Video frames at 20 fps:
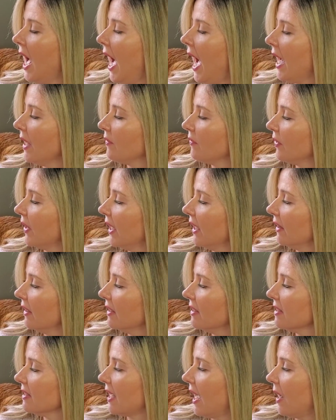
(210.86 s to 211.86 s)
At
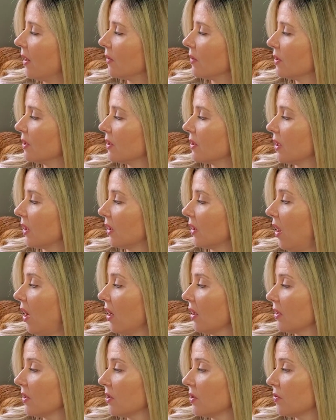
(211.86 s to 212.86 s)
Franklin's house, the
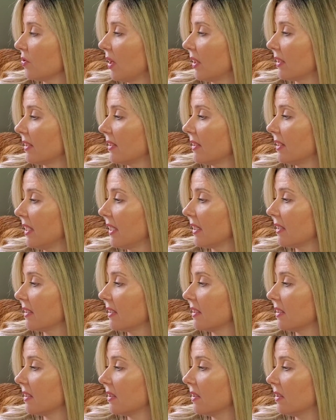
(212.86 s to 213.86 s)
clock struck
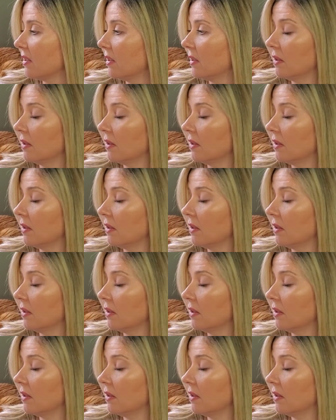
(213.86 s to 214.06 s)
6.